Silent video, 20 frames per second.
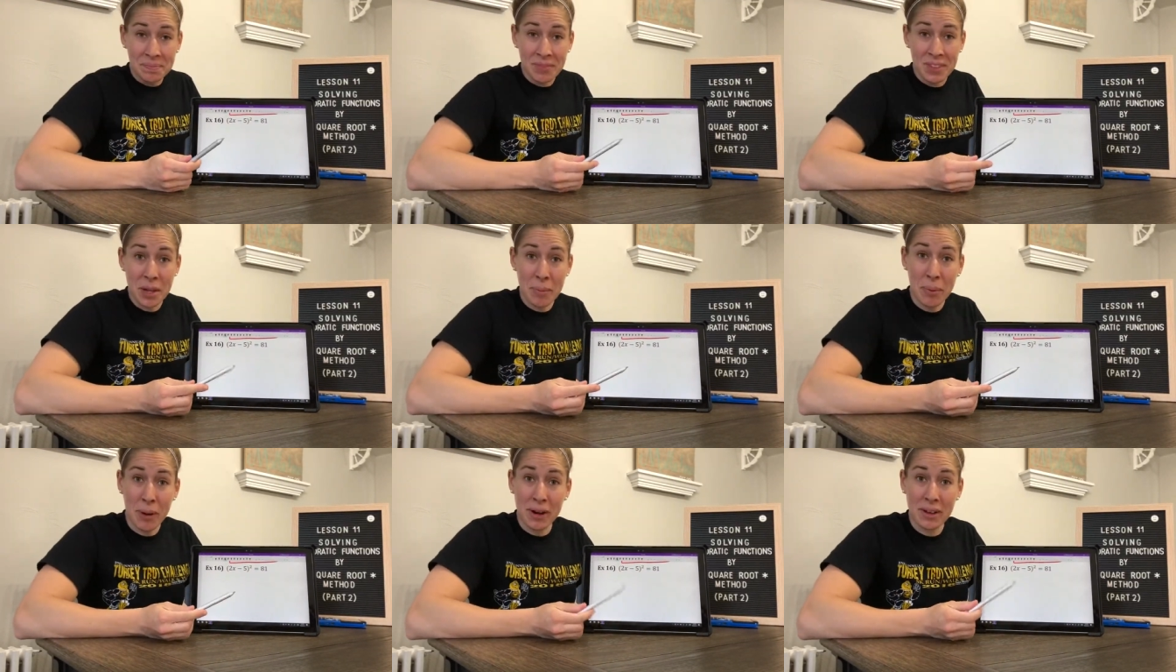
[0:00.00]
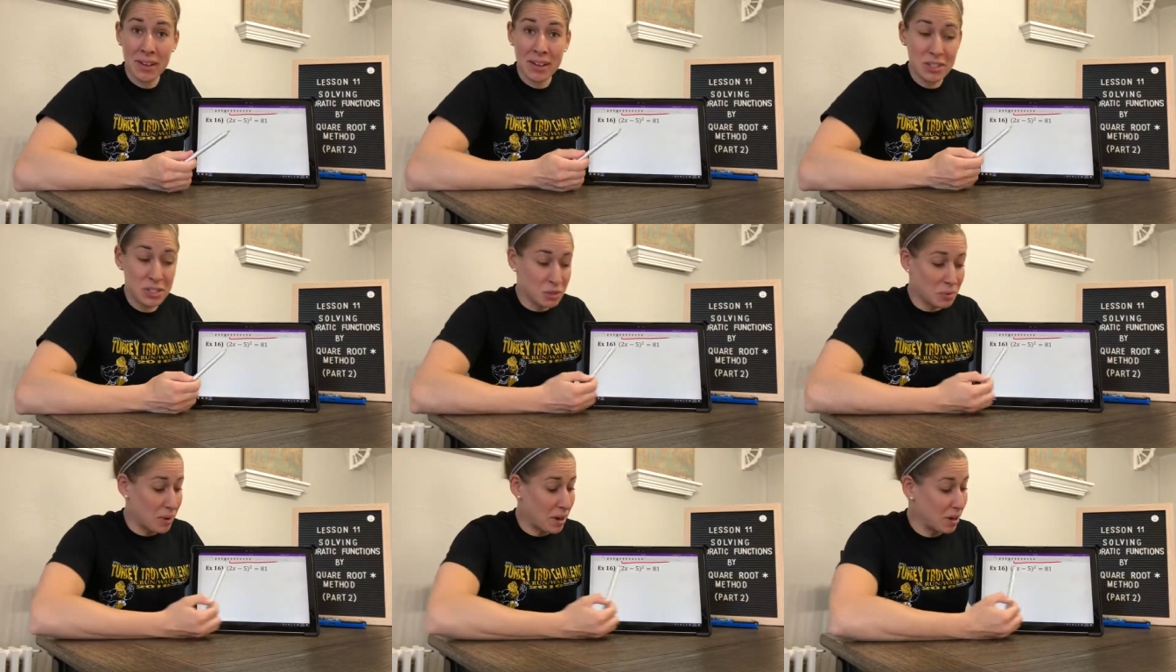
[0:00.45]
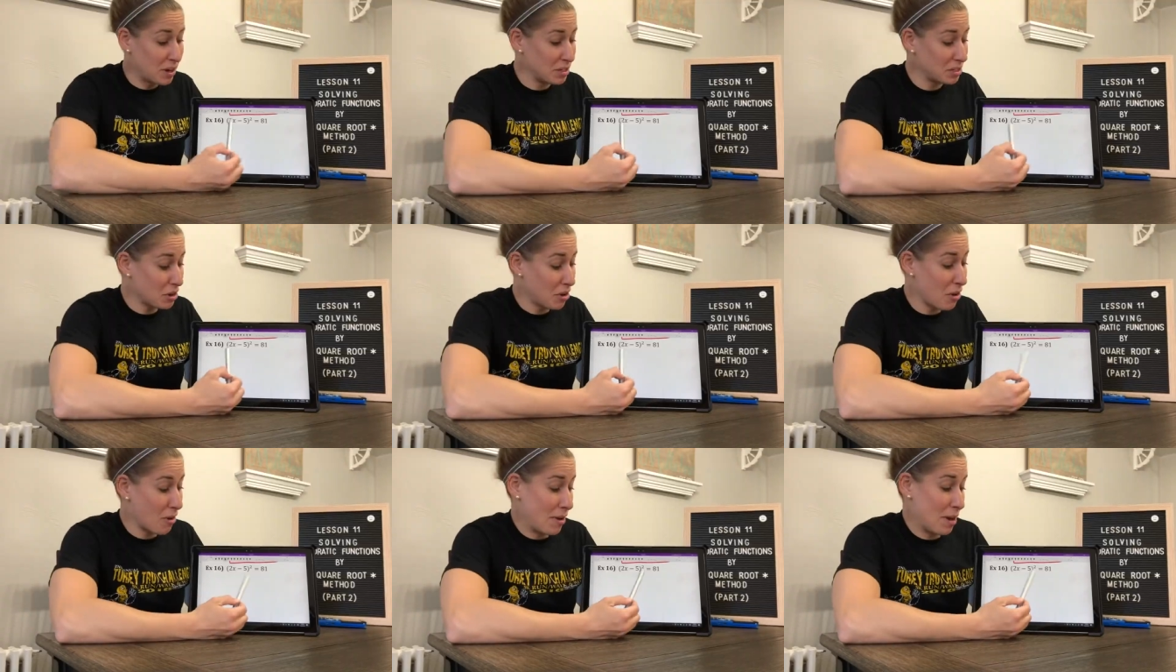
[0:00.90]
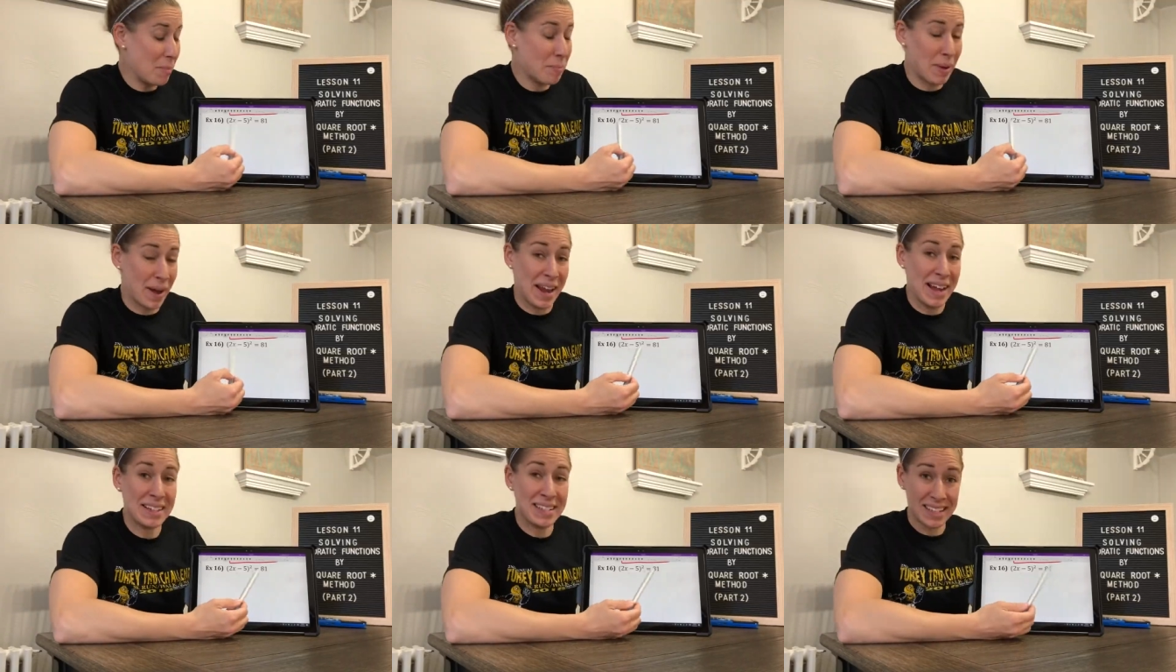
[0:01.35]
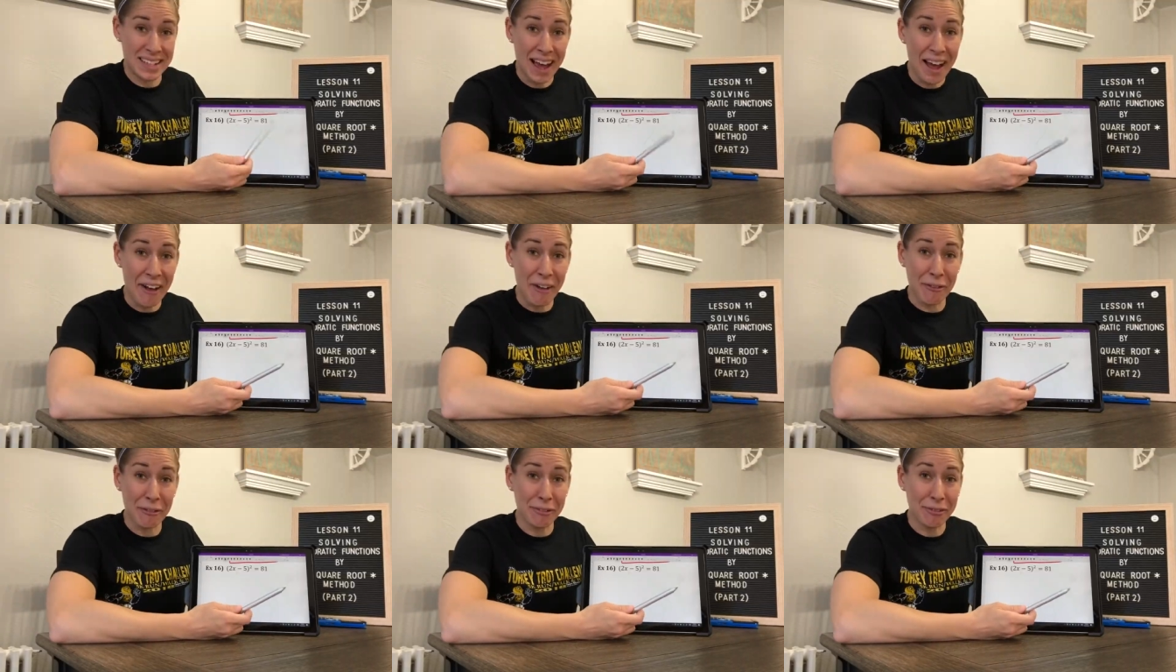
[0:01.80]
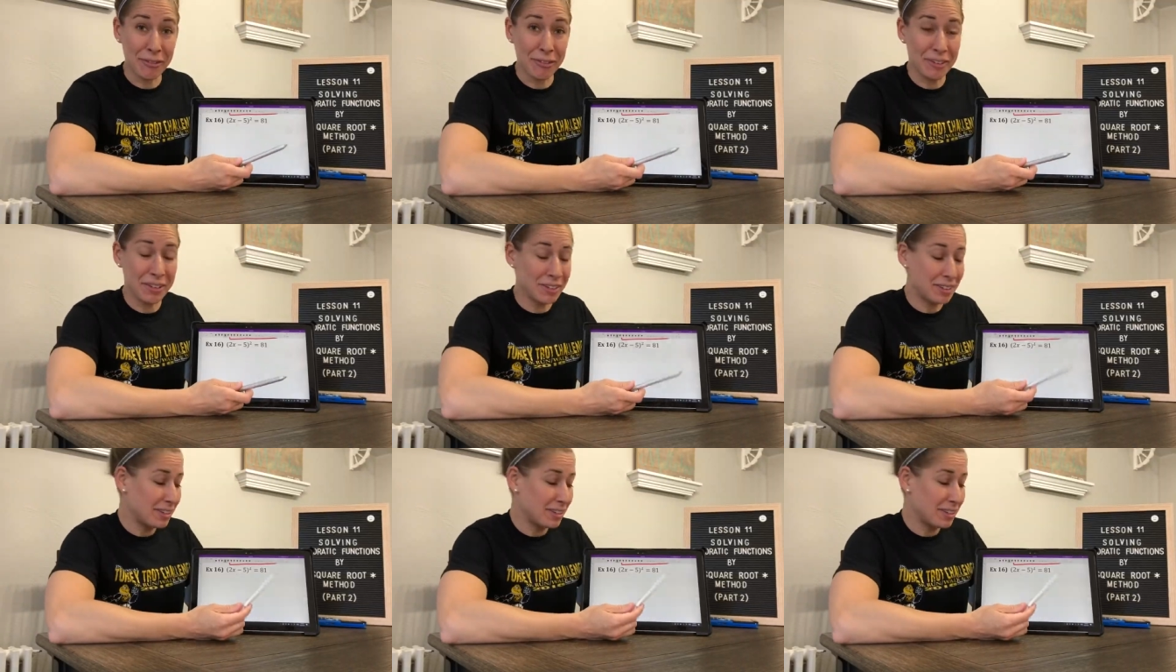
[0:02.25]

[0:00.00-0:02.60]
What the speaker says: The part that's squared is already by itself.